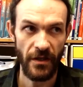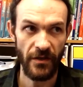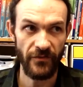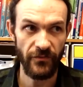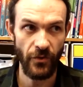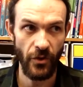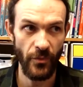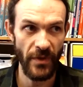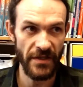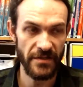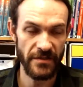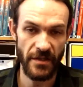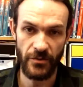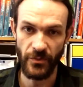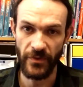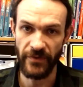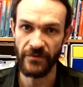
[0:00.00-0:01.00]
in formats
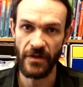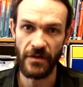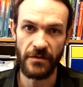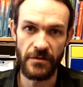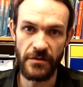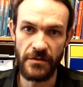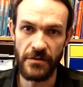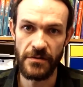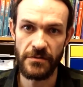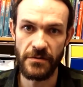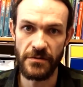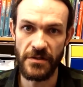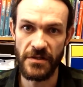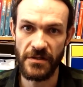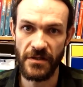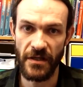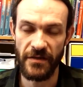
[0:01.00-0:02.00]
that we've then used to
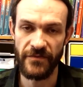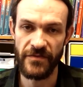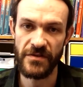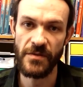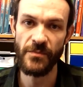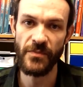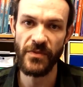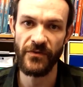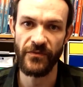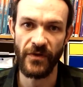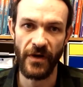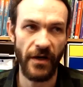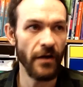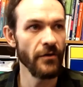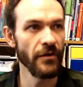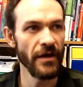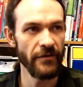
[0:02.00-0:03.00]
just kind of
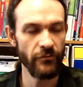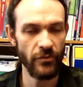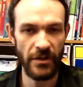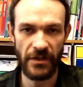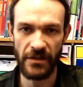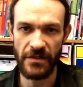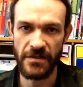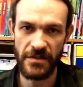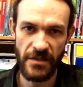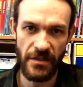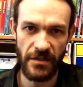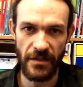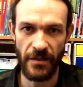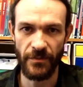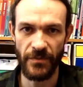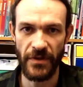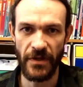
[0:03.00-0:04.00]
simplify. Everyone can see
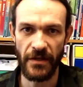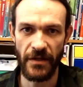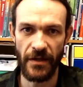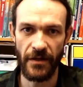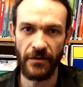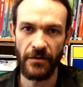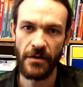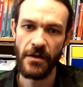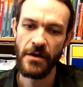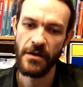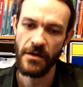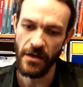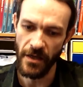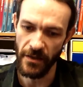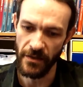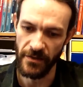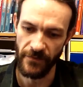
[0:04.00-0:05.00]
it up there now
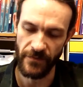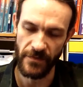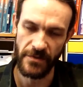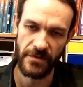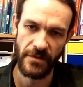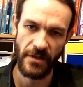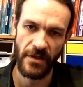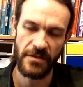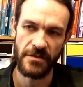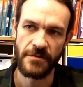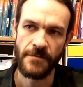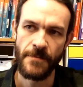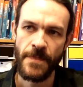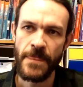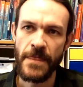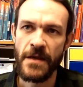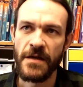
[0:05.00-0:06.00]
in different stages.
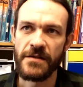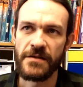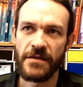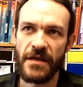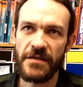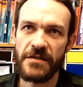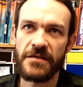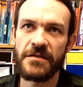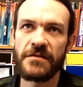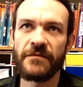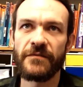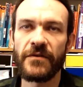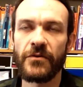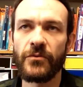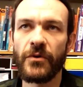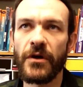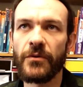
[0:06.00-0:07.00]
So that's just
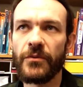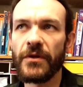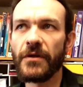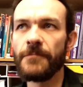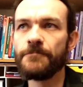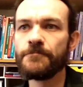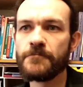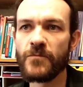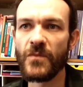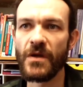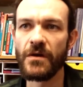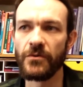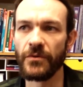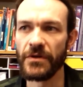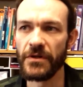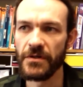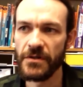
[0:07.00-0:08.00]
something where we
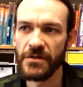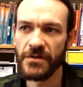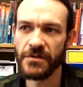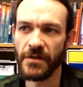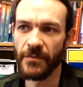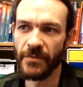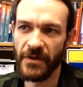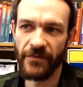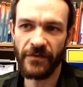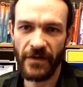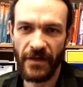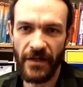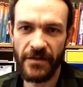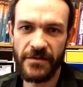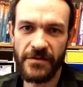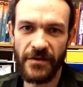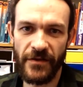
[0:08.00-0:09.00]
used a bit of
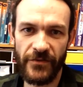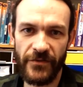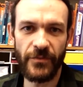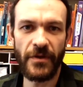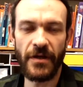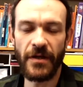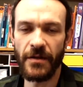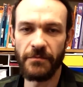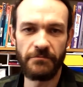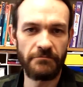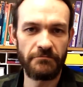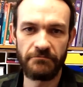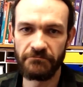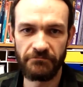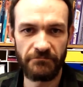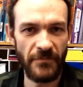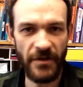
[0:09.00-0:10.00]
cloud software,
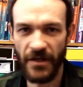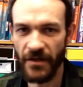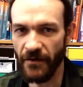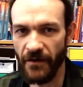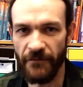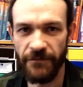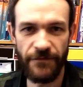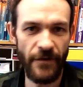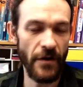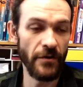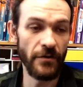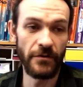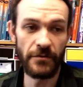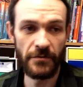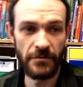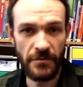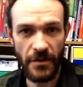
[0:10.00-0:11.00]
a
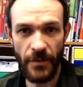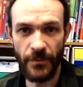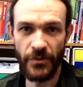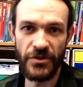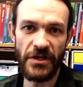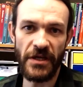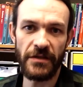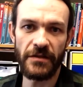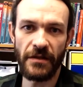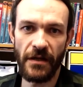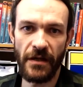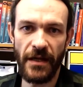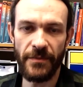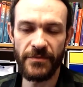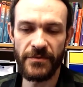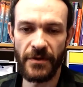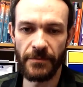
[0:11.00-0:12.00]
phone, a projector and
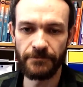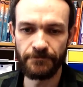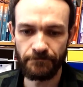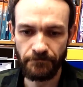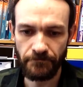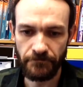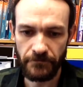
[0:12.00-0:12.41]
a laptop